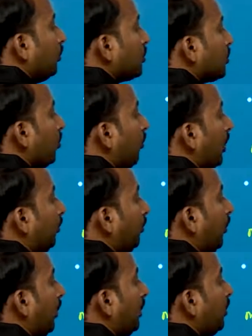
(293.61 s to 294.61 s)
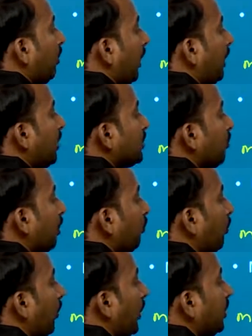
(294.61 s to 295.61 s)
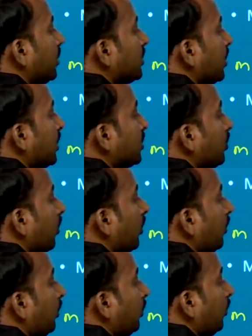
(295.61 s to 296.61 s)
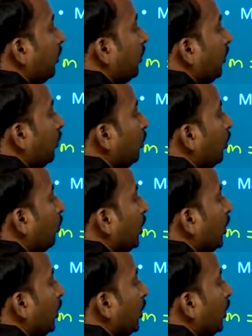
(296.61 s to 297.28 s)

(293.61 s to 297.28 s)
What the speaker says: So minus 1.6022